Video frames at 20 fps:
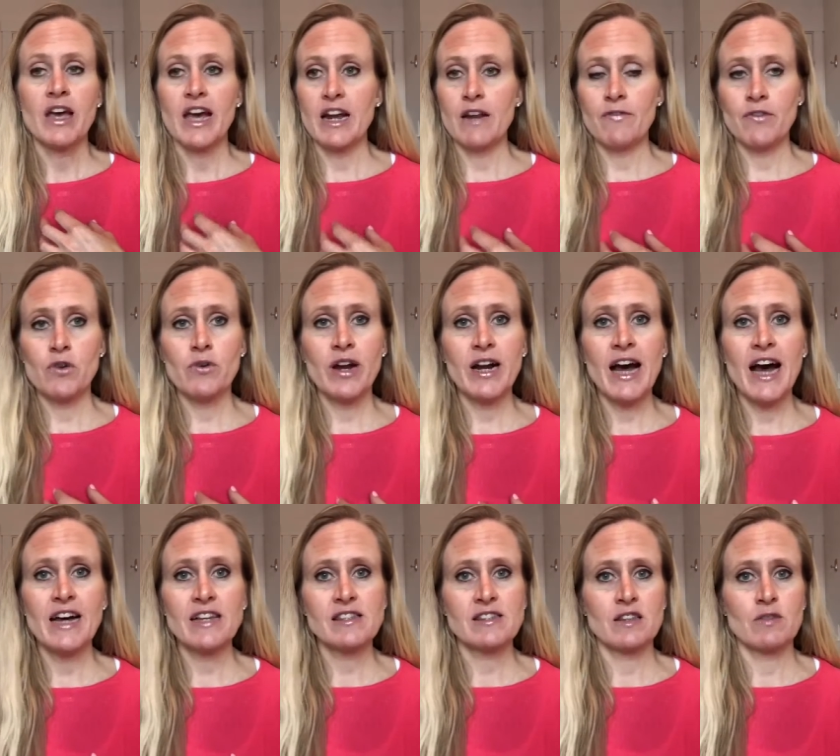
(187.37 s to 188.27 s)
And if you had
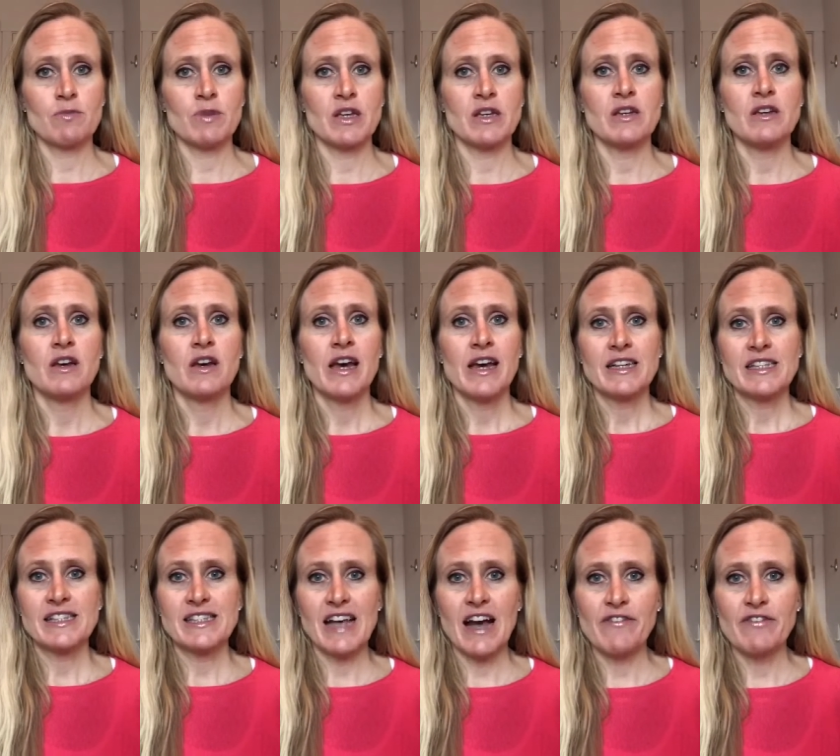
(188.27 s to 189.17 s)
asked me
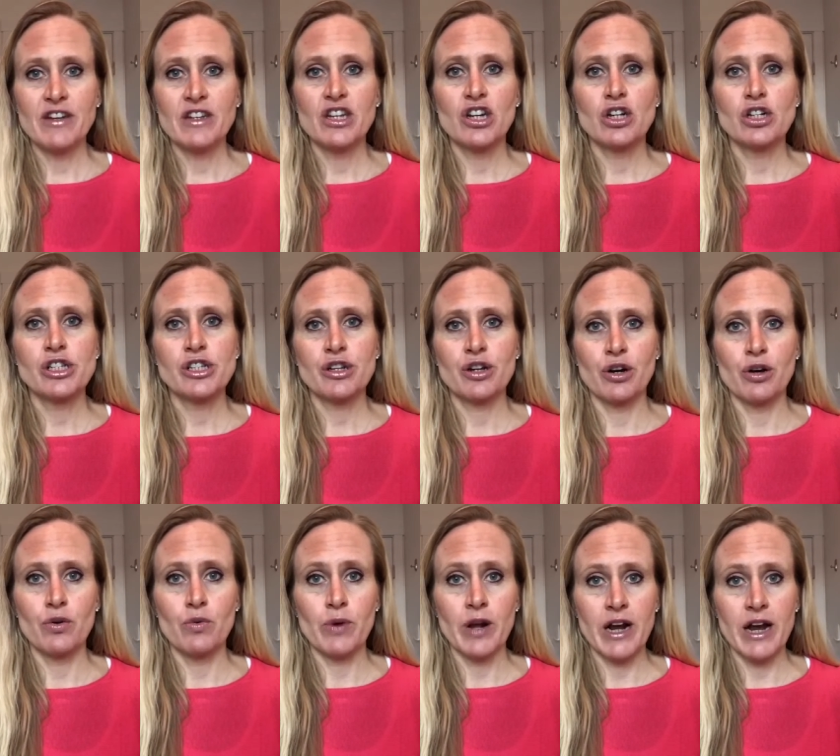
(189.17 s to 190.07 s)
seven years
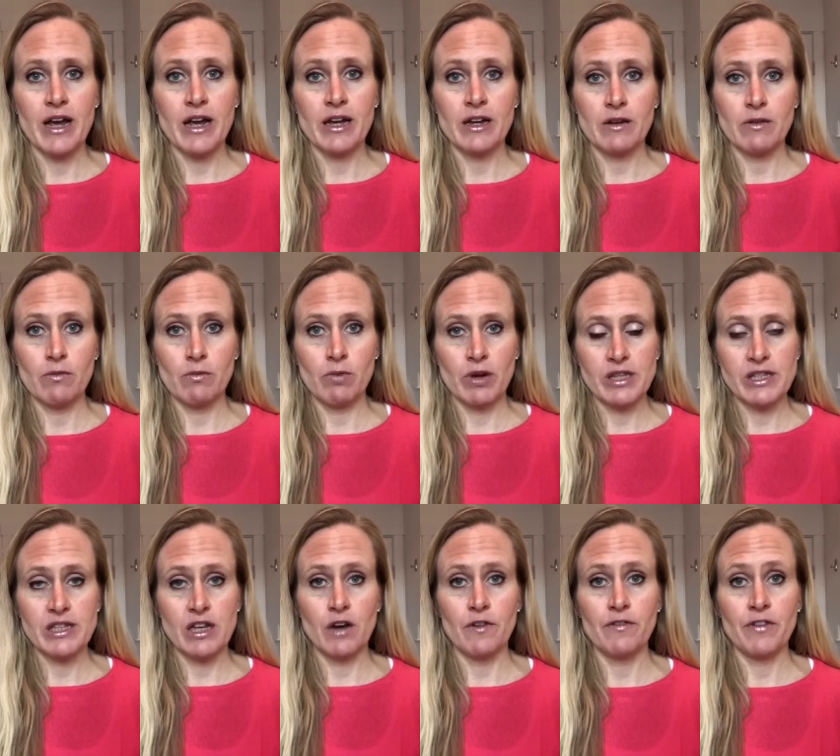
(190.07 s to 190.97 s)
ago what I
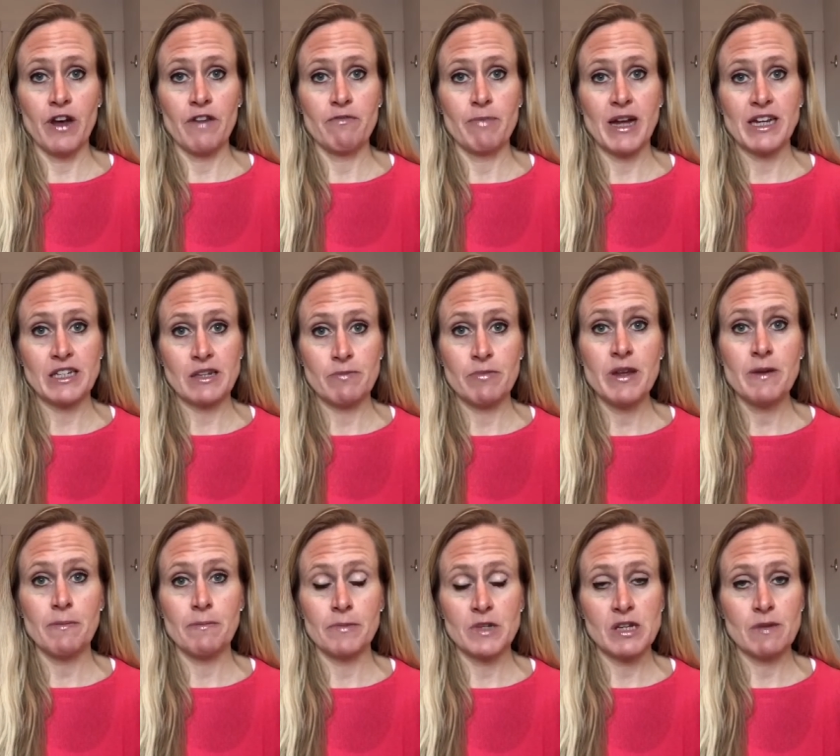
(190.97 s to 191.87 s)
what self love meant to
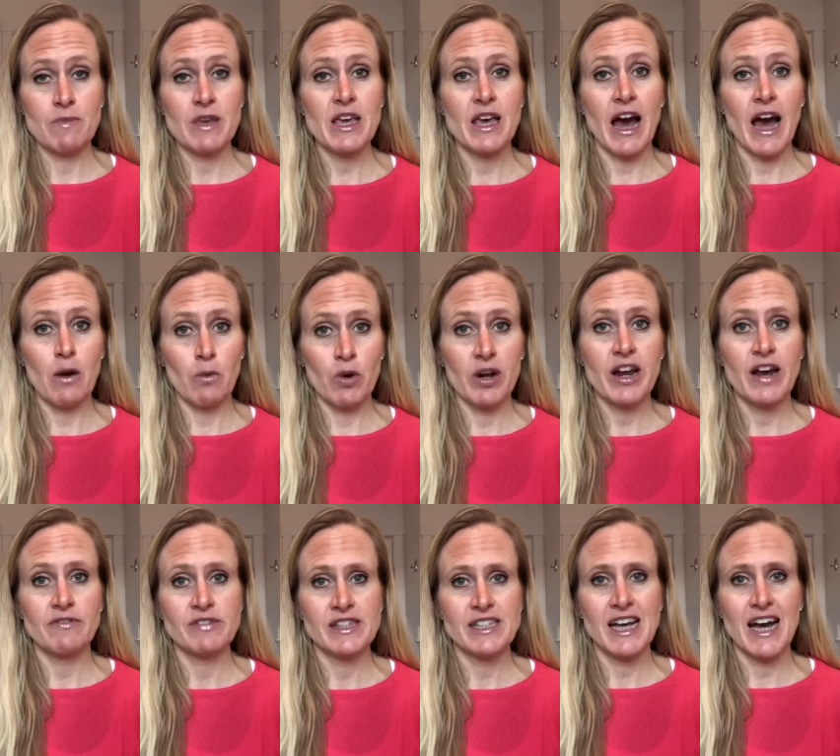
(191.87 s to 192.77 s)
be to me, I would
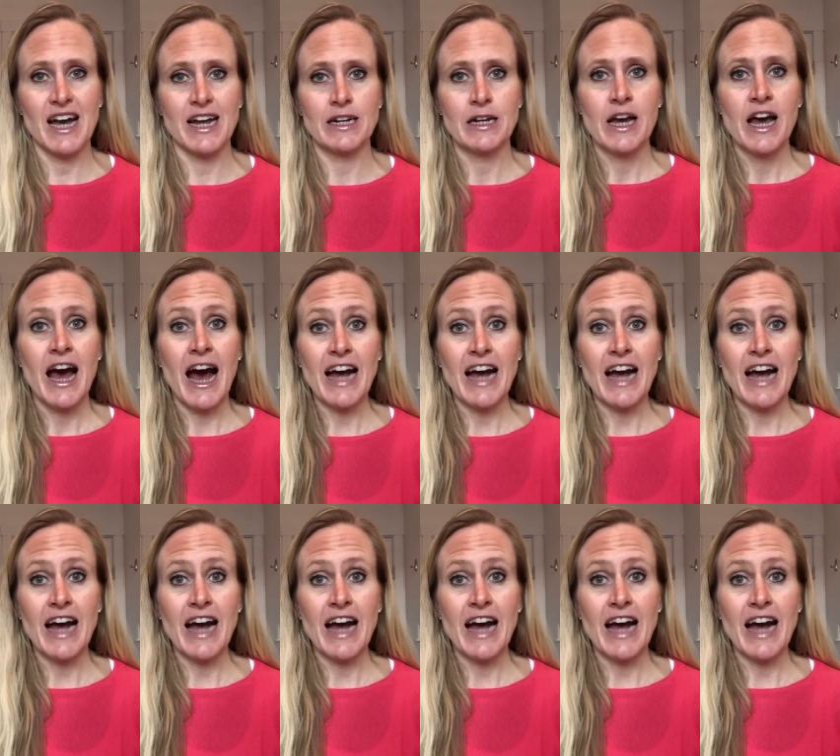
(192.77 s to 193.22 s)
have said,